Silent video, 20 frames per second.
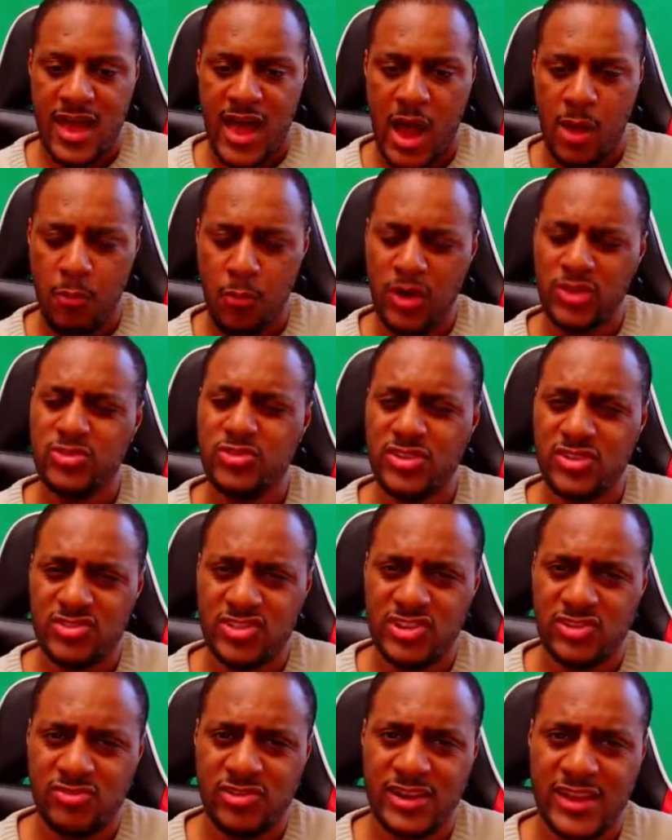I'm wondering if
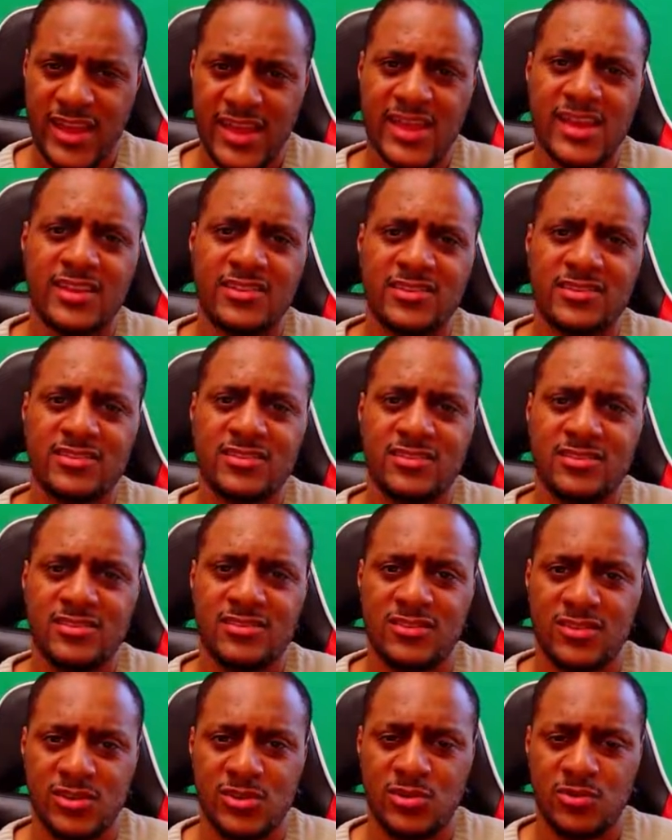she's related
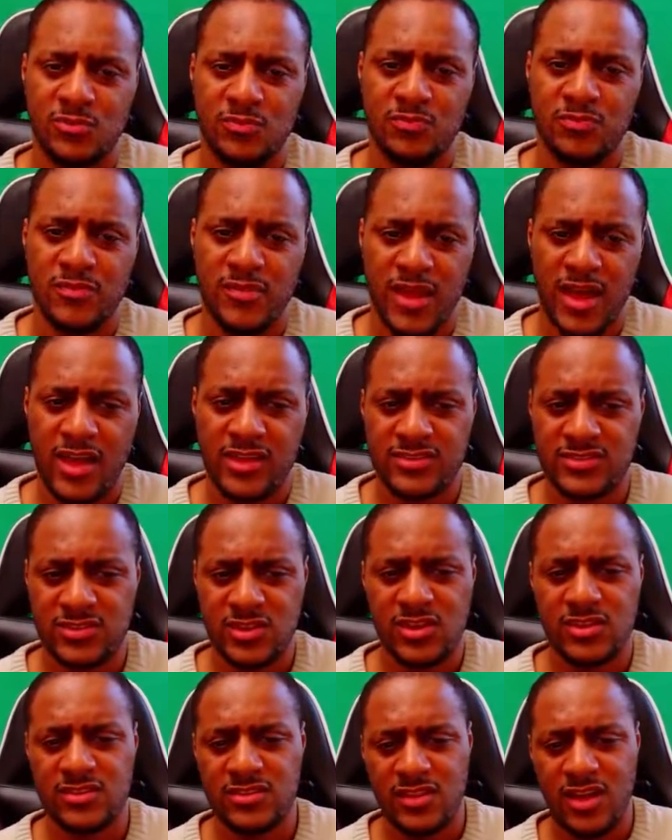to a
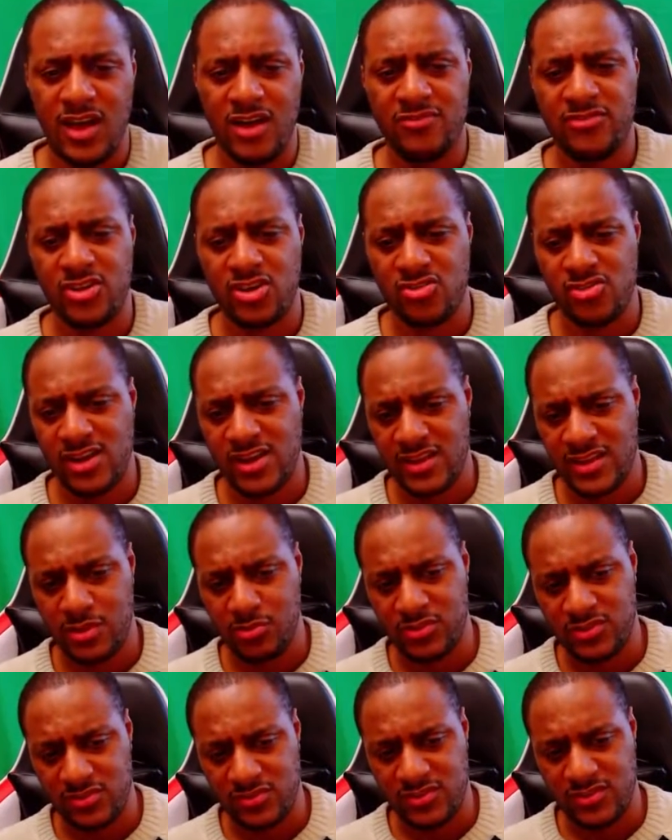certain other critter that
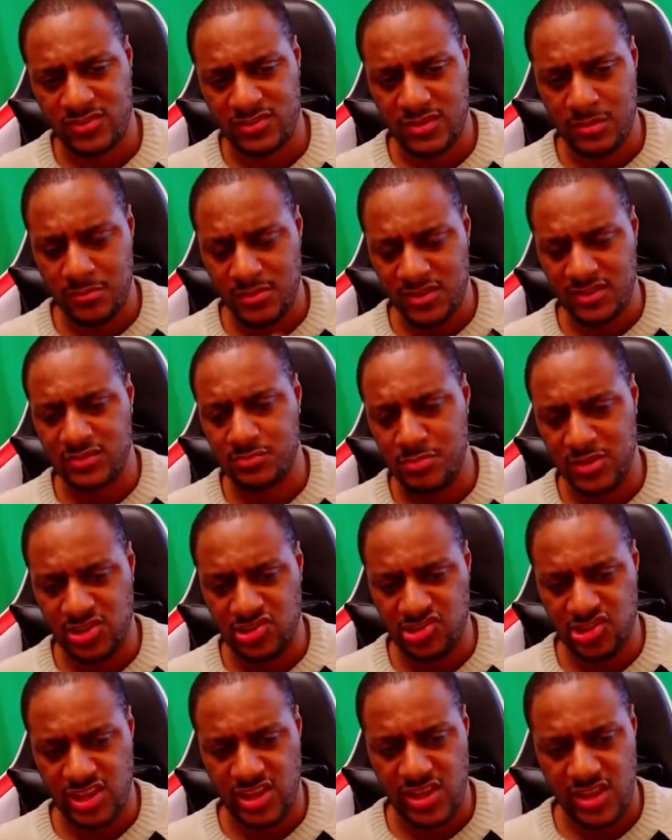was of a similar
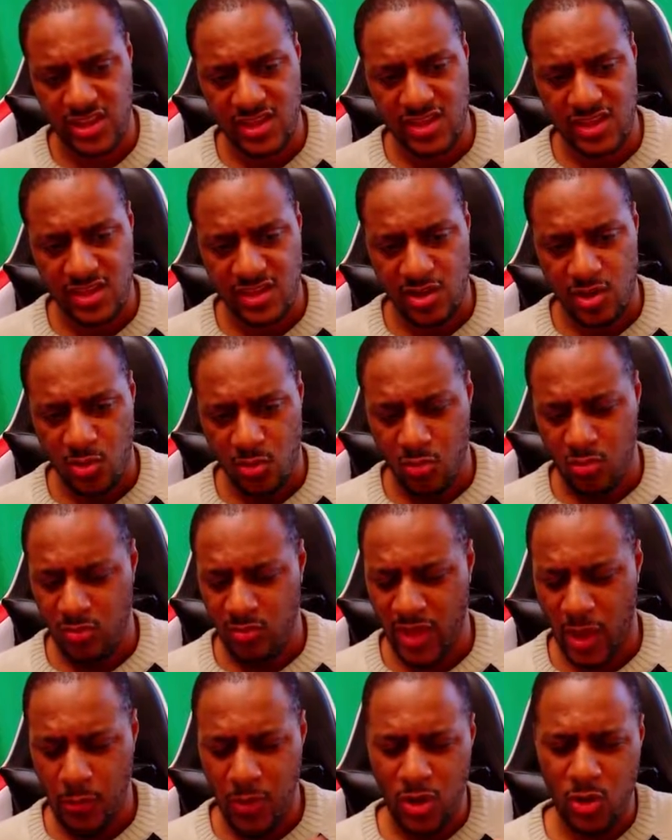species.
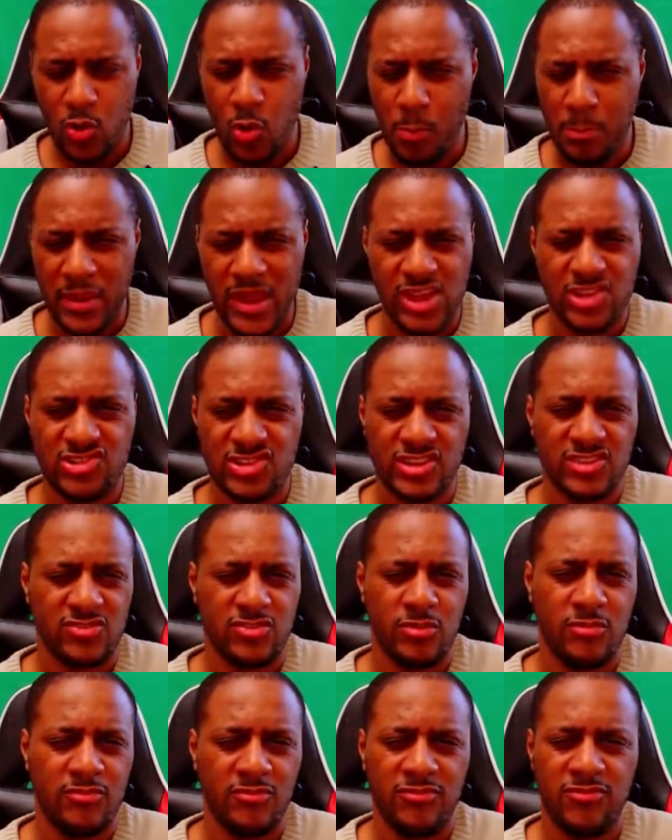That one called Peaches
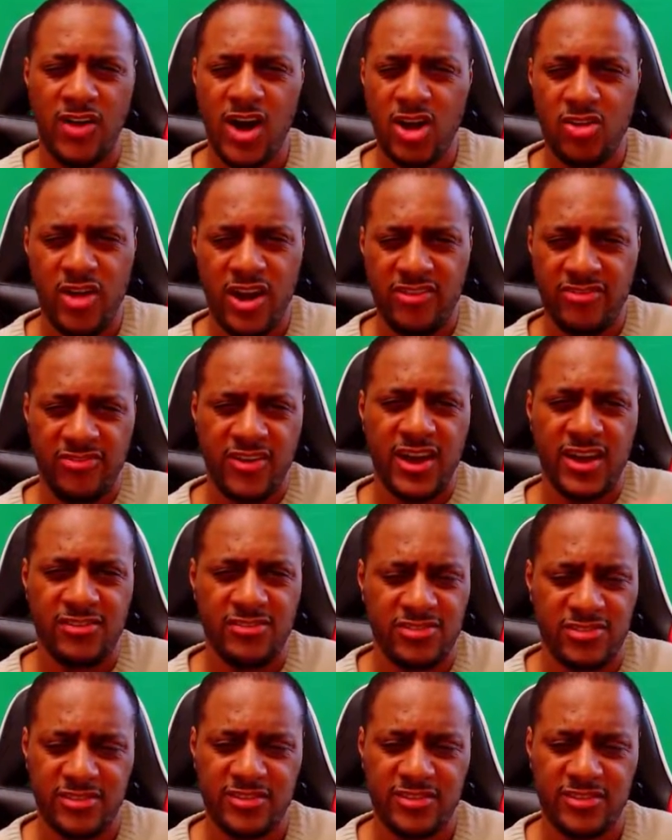from Far Cry 5.